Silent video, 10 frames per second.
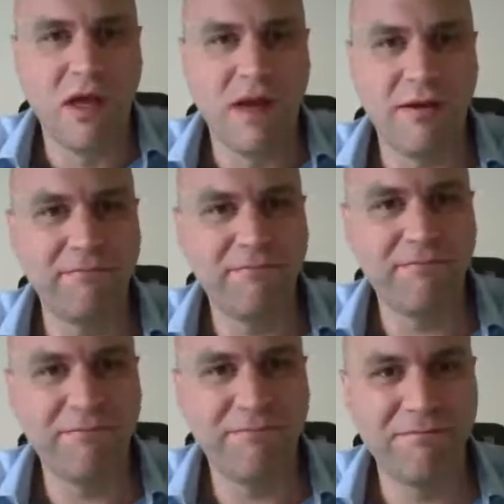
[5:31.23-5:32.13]
there's a
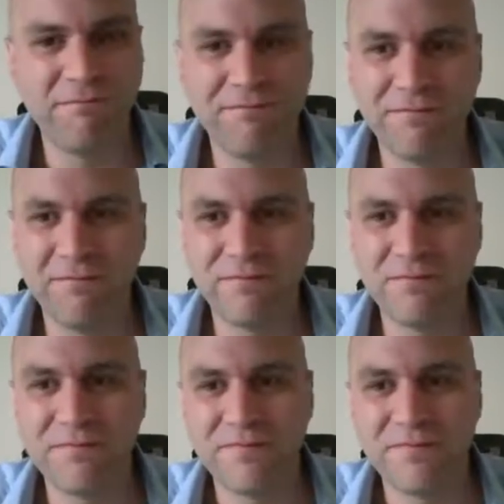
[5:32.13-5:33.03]
service that, that is
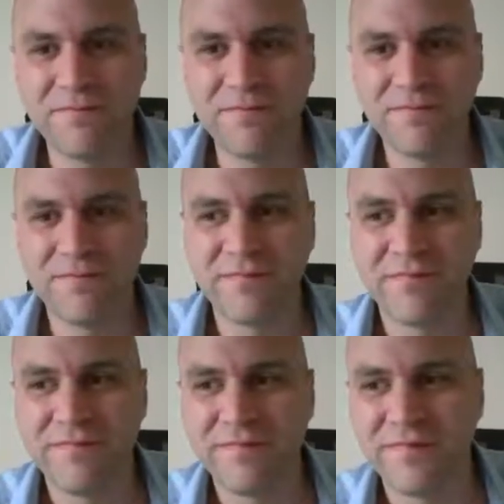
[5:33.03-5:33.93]
called uh,
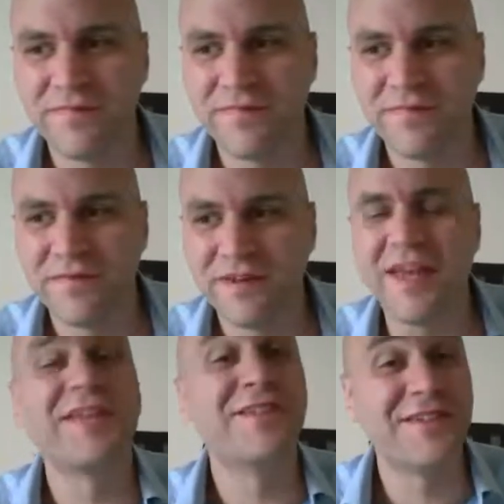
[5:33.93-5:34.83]
Cookening, which
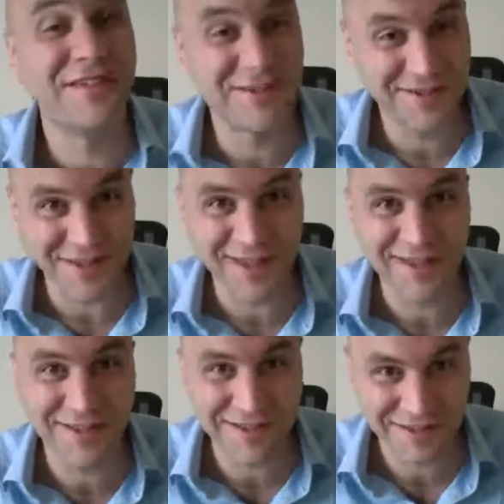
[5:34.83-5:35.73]
basically uh, you
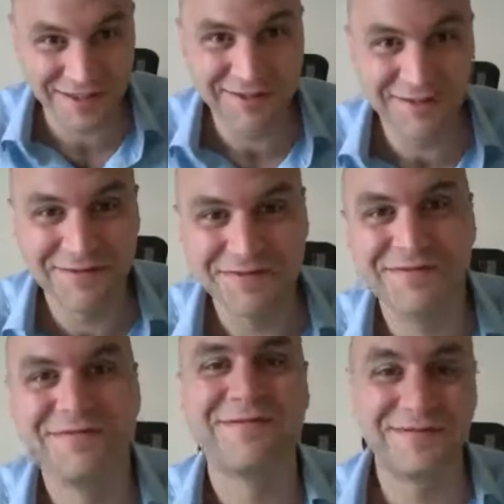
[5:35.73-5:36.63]
can, uh, uh, you
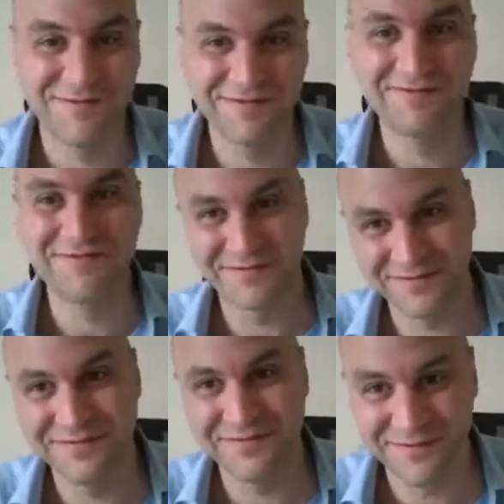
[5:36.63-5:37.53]
know, you're good at
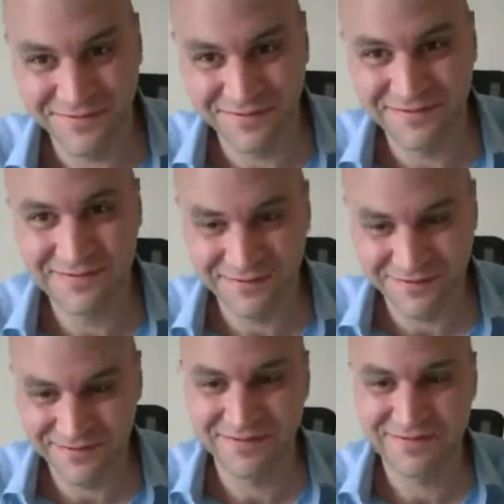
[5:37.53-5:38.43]
cooking one thing, you
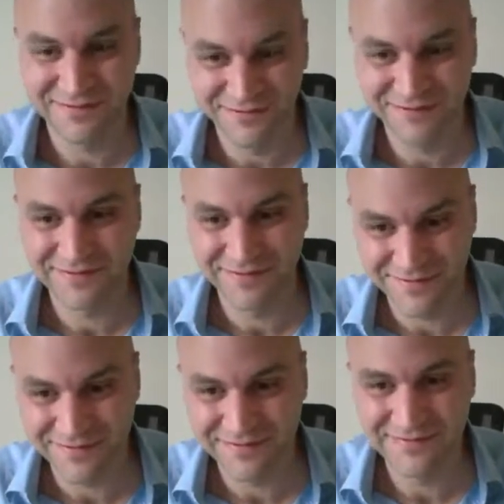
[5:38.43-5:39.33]
cook one thing, somebody
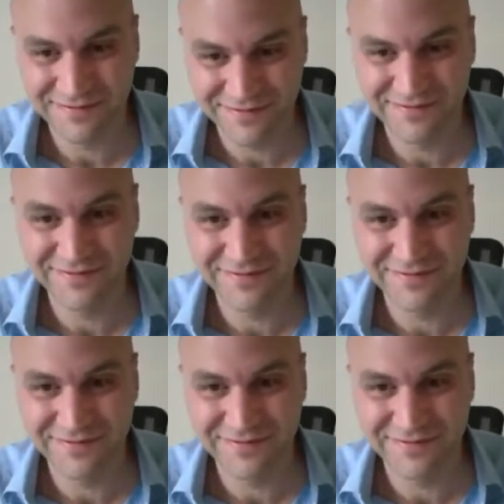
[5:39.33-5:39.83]
cooks something else,